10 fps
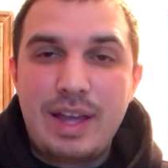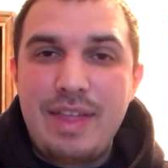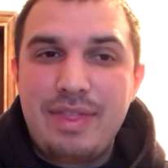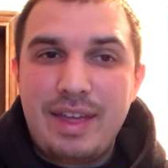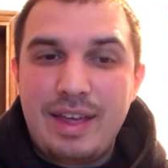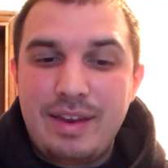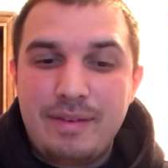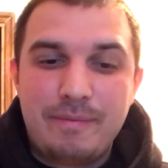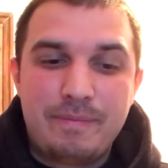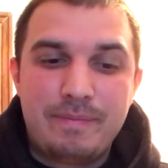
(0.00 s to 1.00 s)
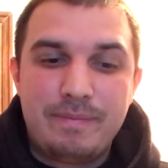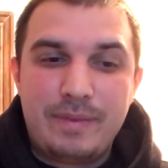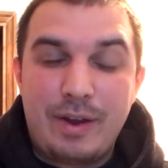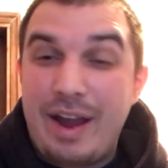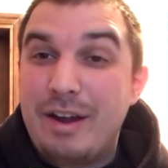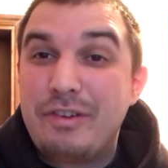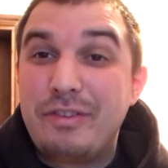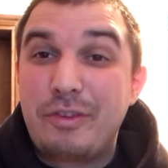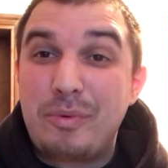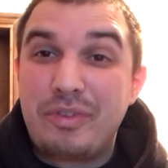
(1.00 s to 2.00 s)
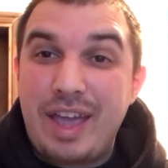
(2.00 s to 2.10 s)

And then Harrison's almost